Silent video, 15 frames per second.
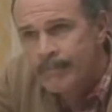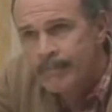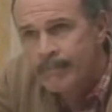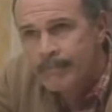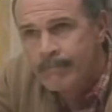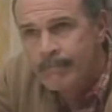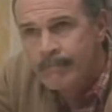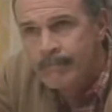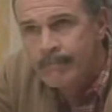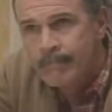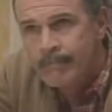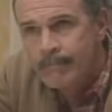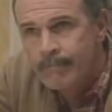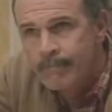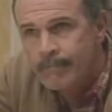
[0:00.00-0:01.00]

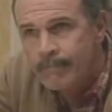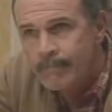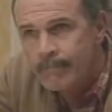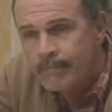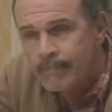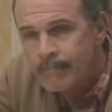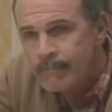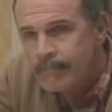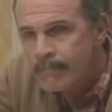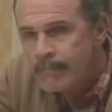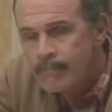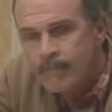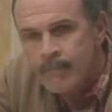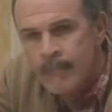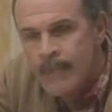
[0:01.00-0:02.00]

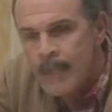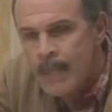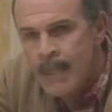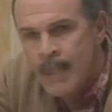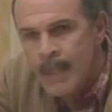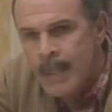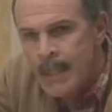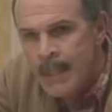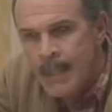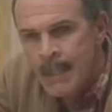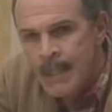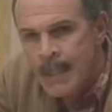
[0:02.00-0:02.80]
[no speech]